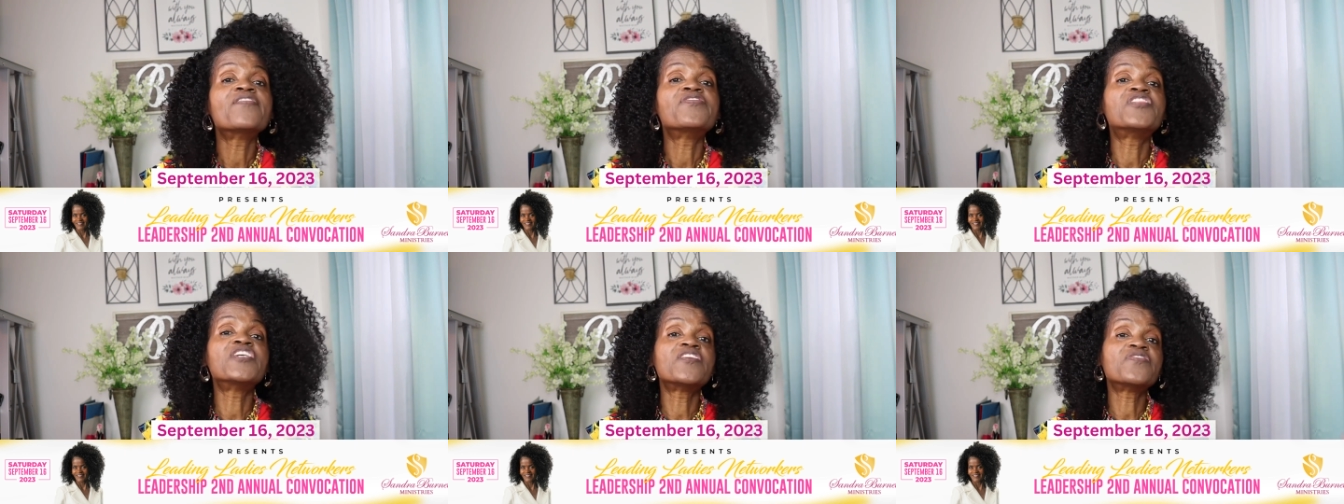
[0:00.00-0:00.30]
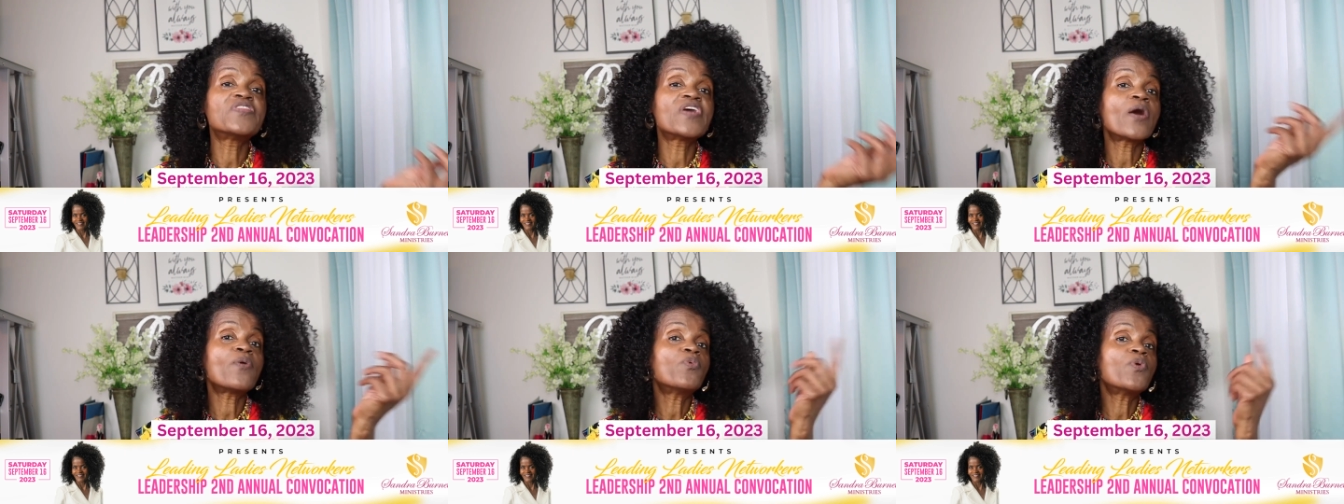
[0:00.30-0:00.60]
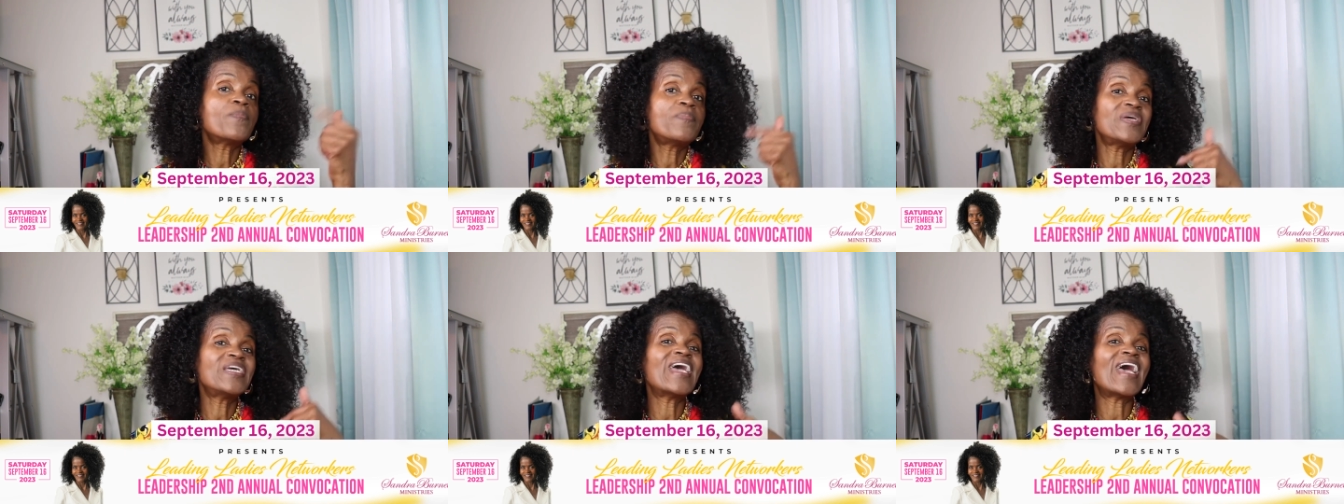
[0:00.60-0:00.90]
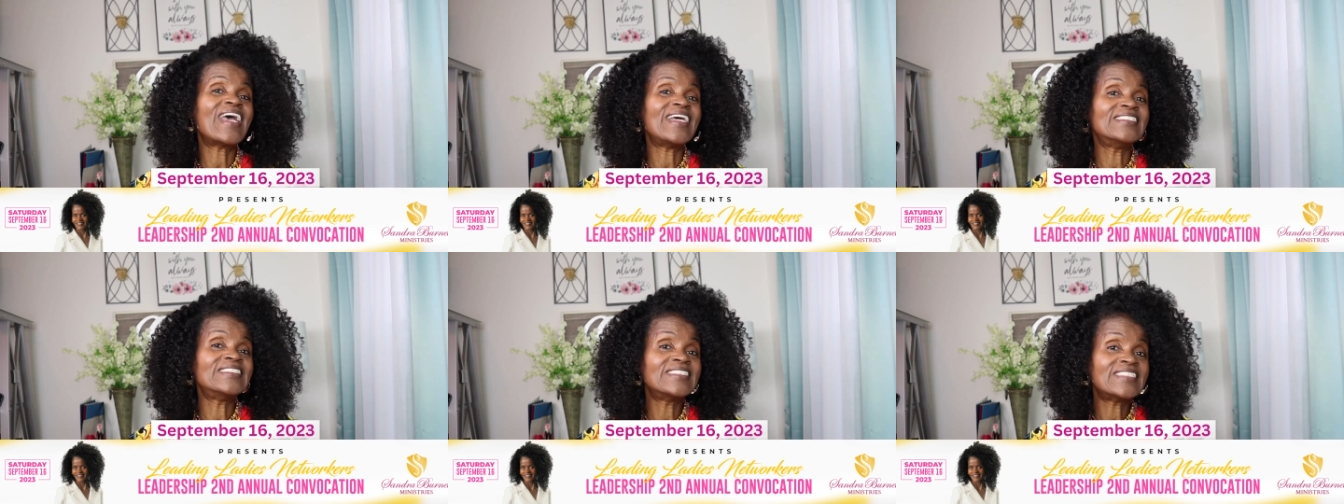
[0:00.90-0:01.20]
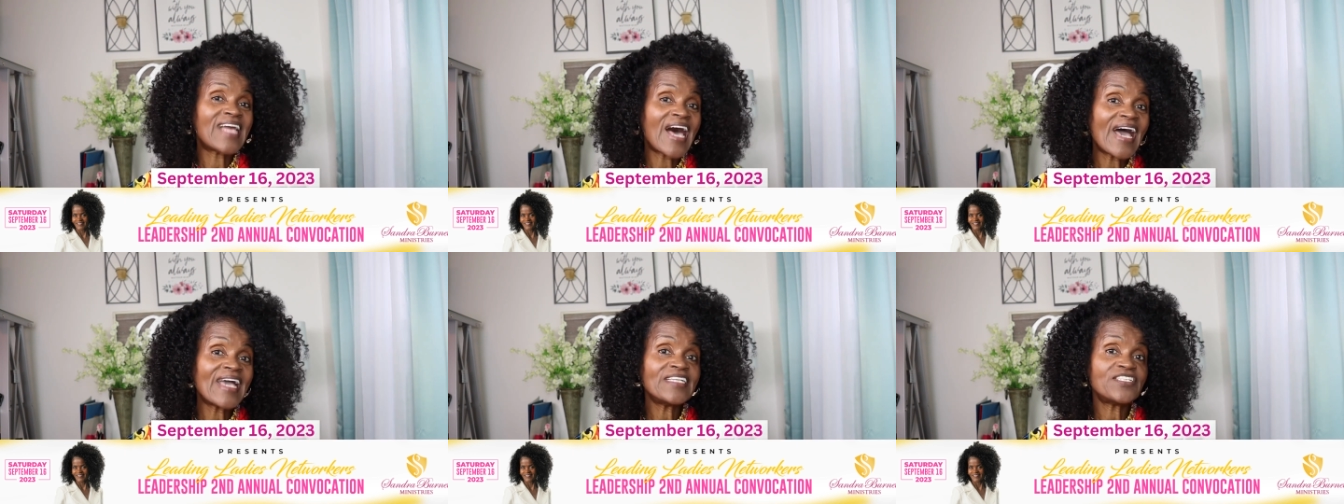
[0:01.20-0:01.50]
then there will be a
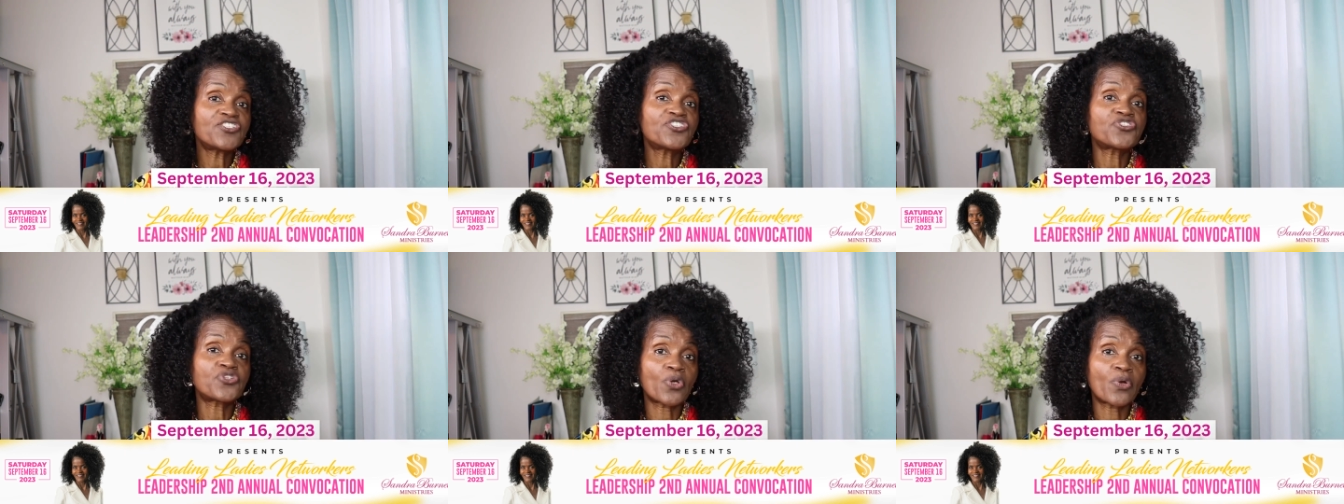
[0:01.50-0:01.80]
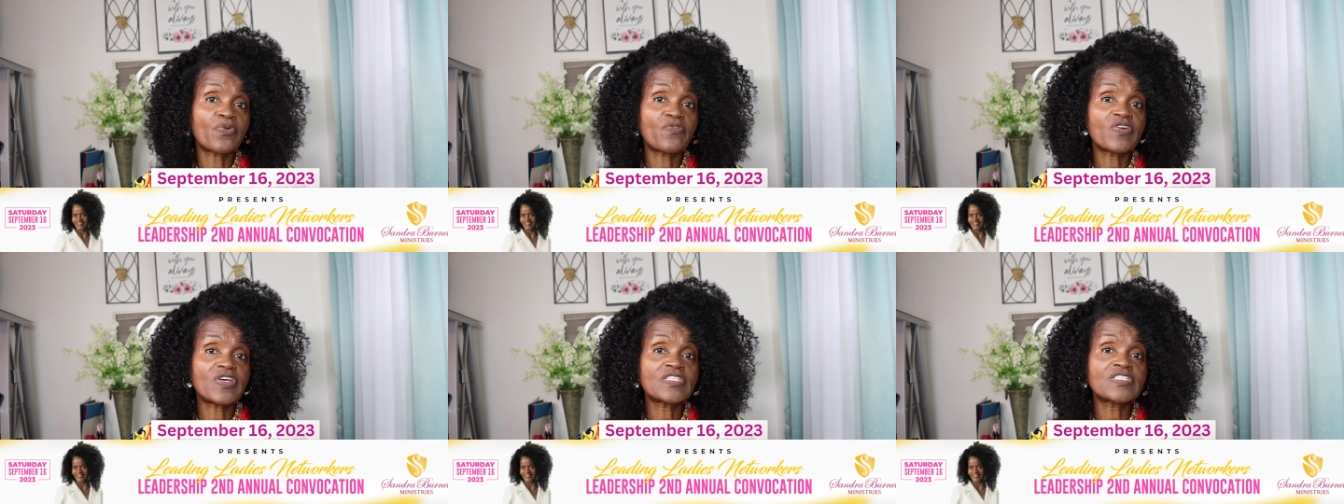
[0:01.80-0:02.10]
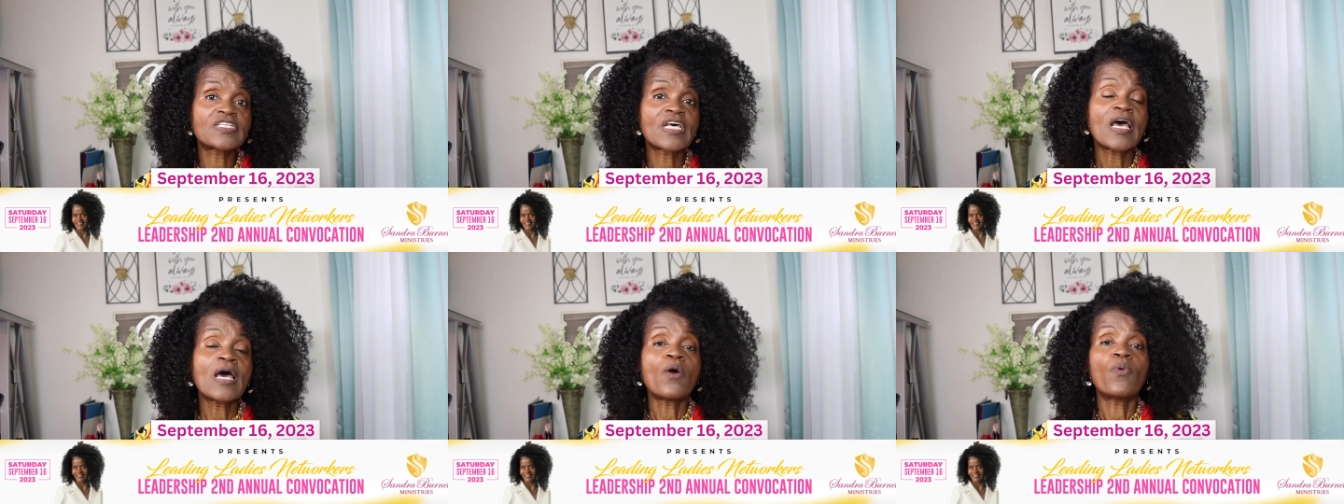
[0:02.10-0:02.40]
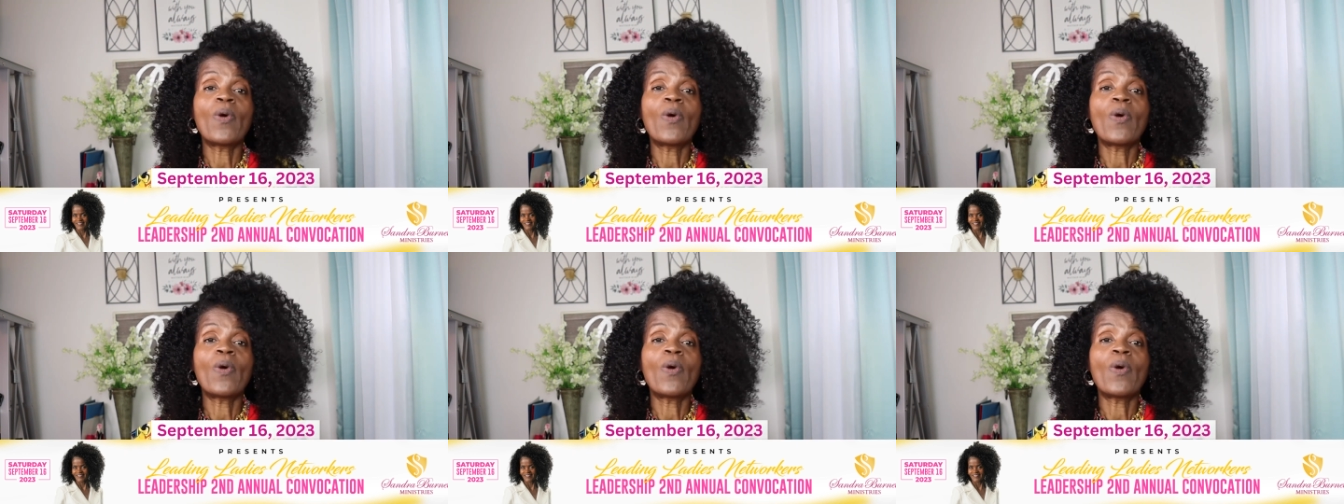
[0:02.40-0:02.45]
night service